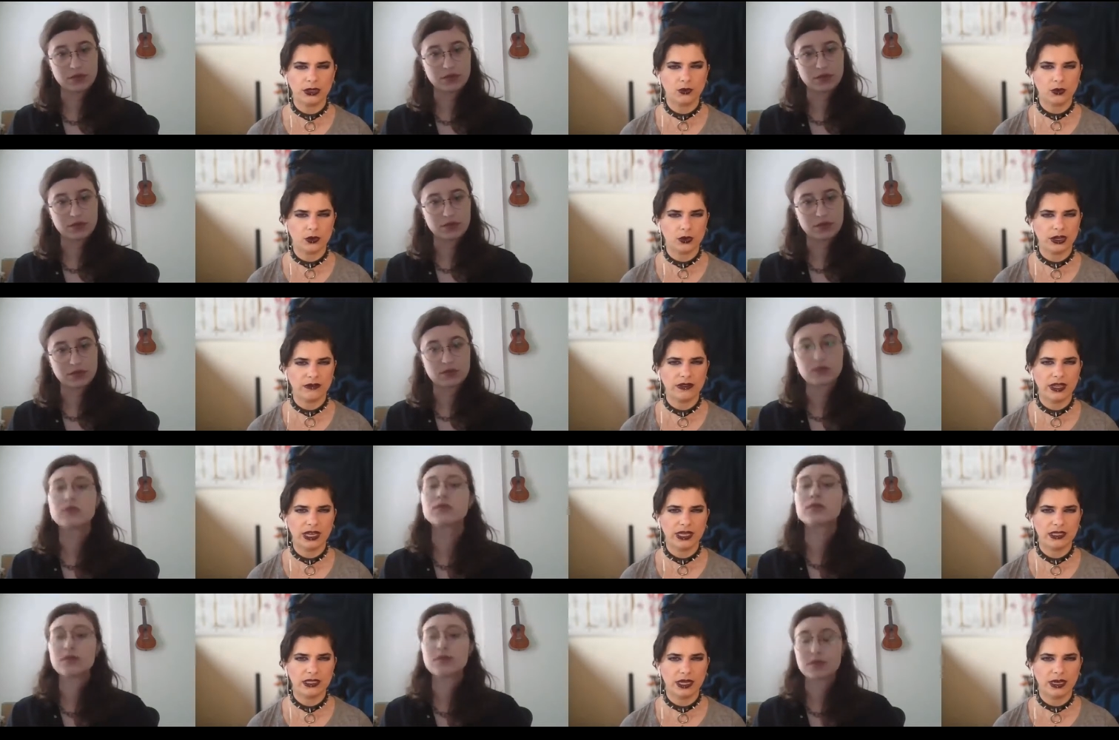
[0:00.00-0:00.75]
Speaker 1: or if they
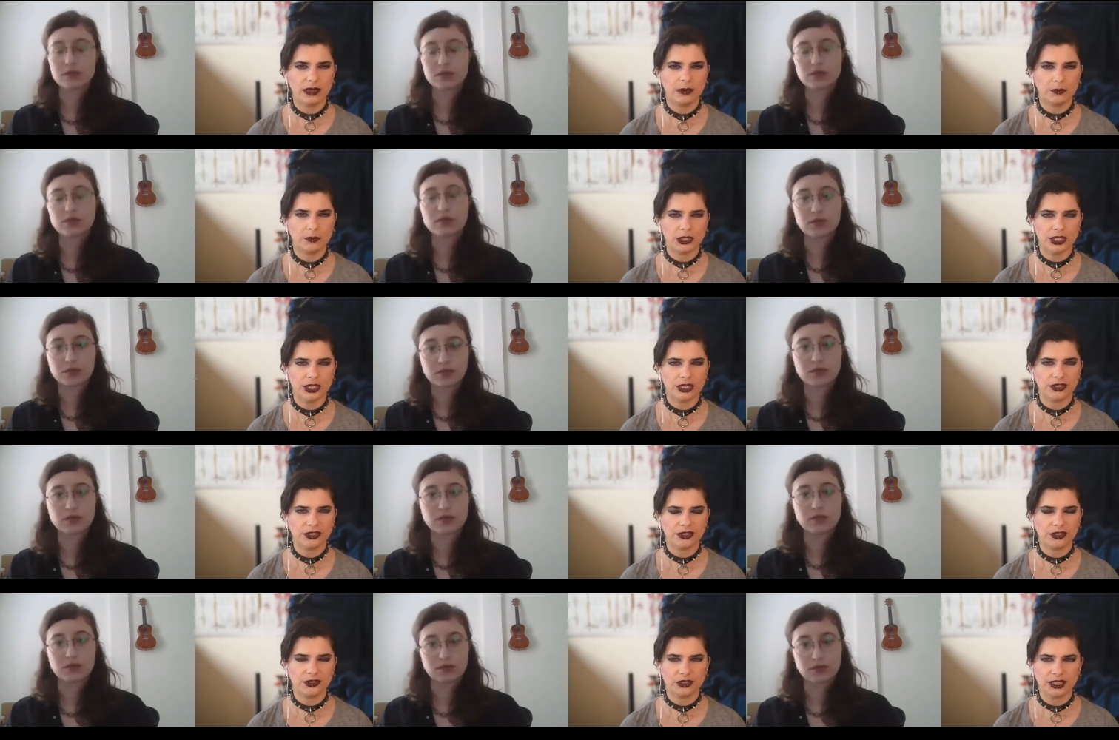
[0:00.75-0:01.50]
take a
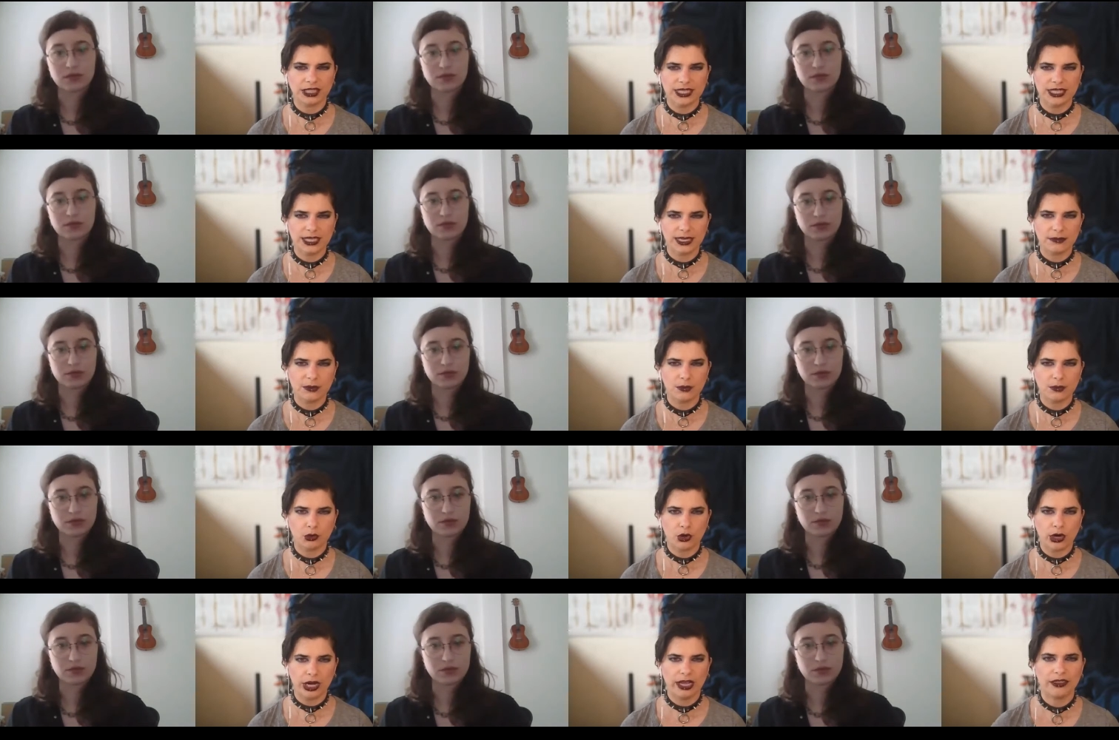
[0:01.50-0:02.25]
particularly deep
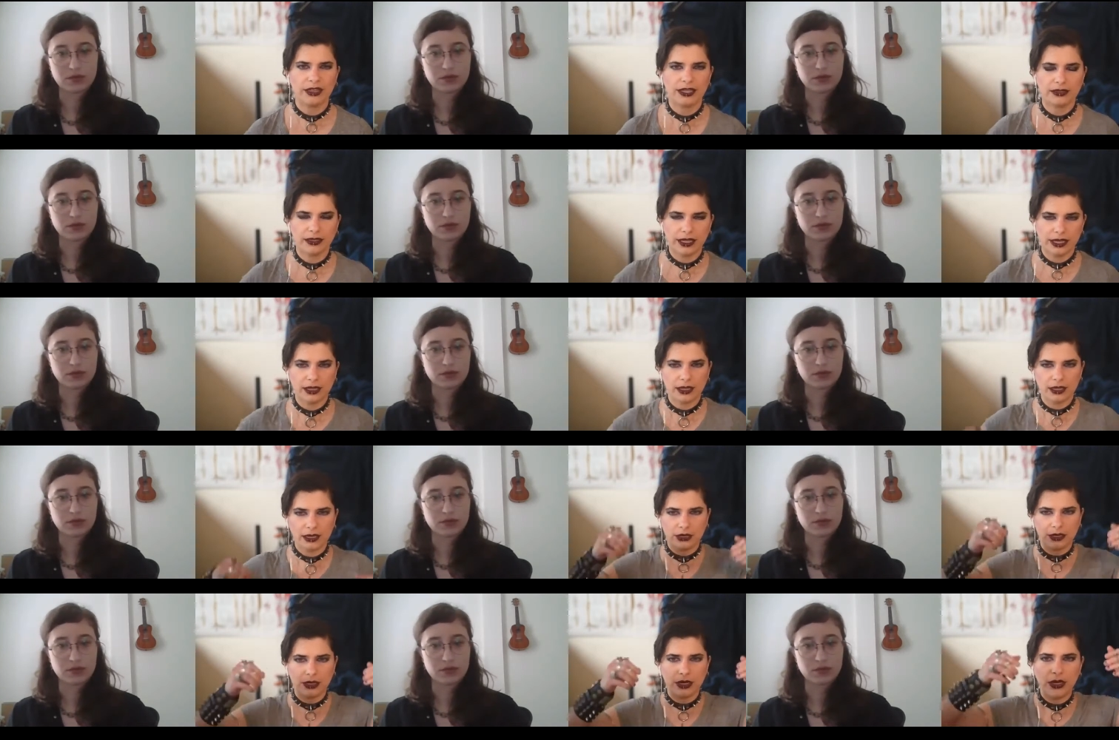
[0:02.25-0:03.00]
breath and like
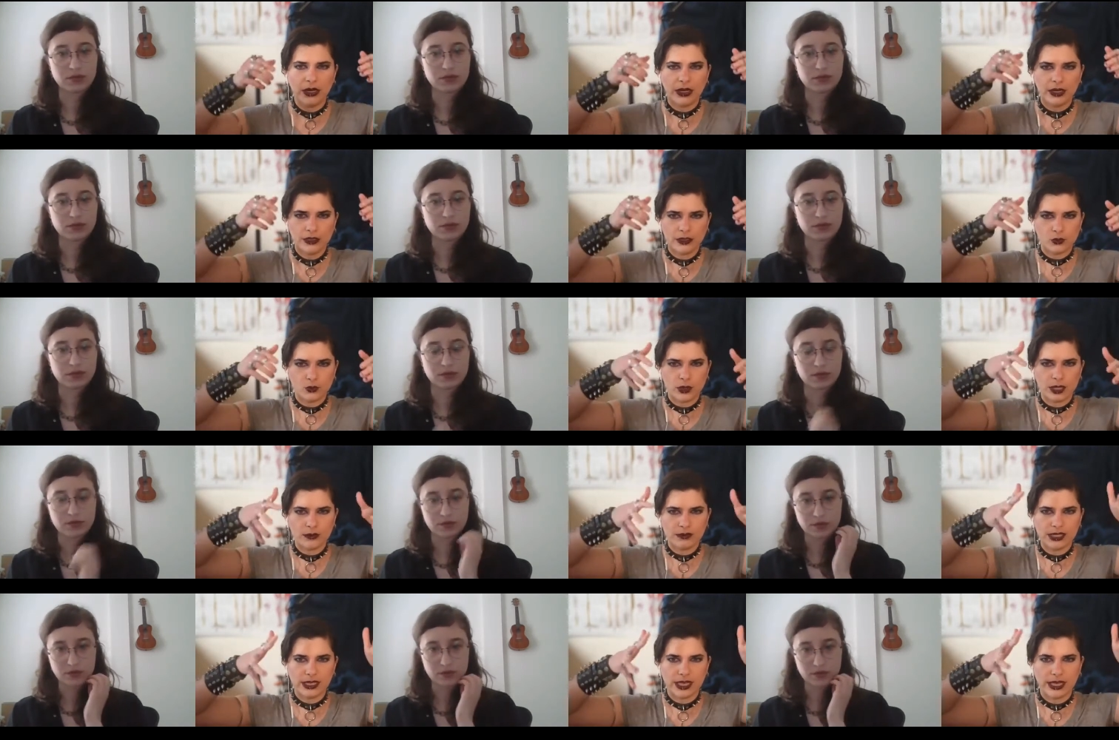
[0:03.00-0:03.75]
their their
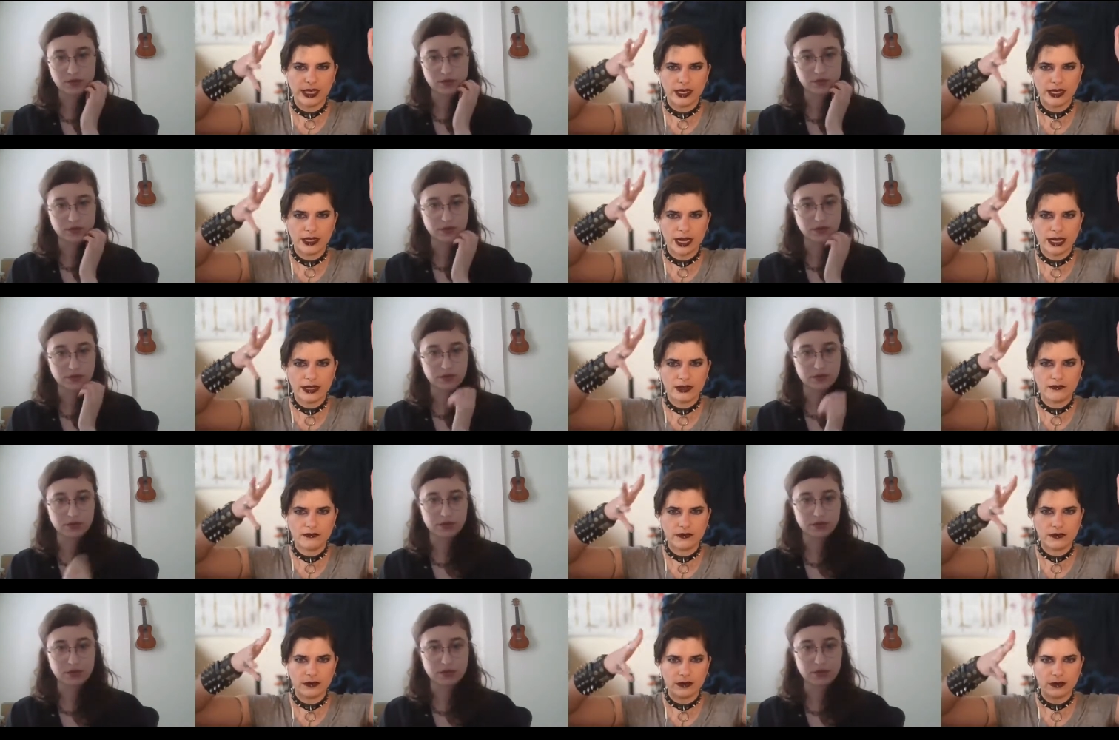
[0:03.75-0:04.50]
ribs like kind of
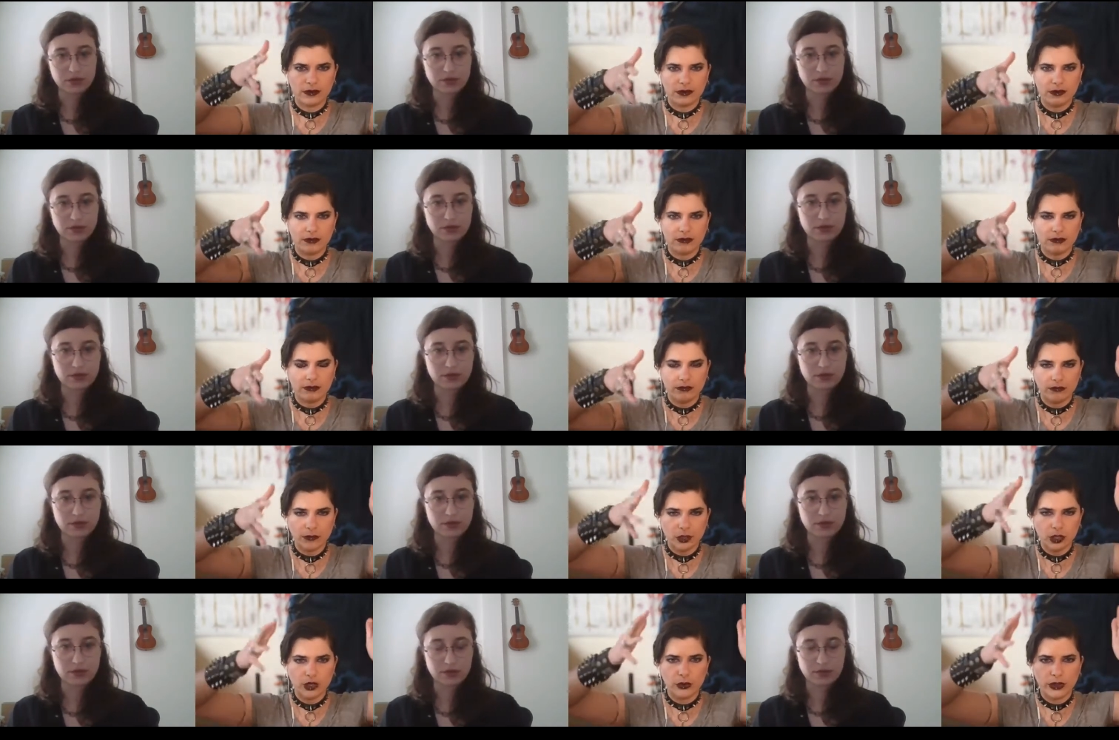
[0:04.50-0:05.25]

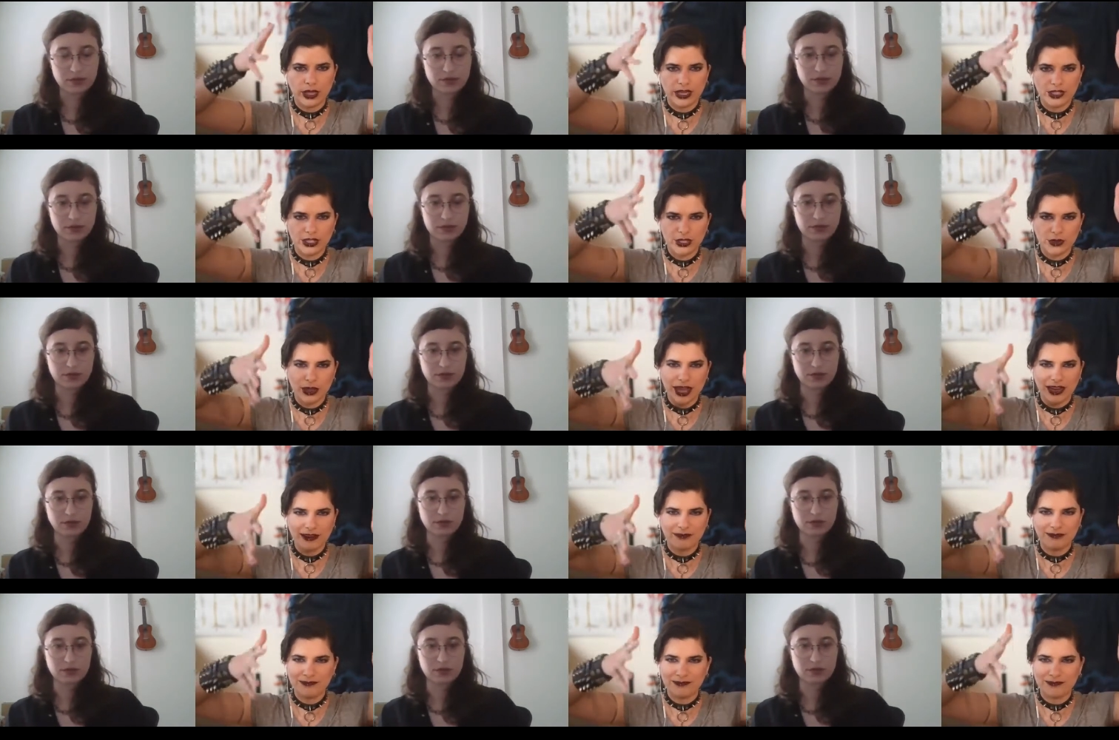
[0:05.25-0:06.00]
you know they do that